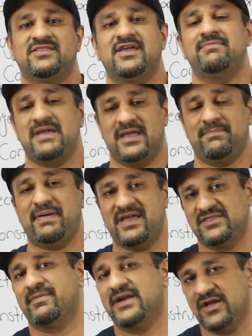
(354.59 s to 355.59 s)
they may pay
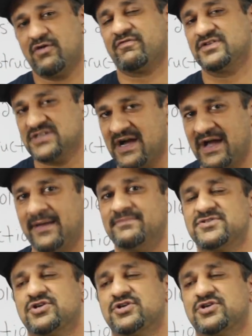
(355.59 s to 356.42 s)
the money over time.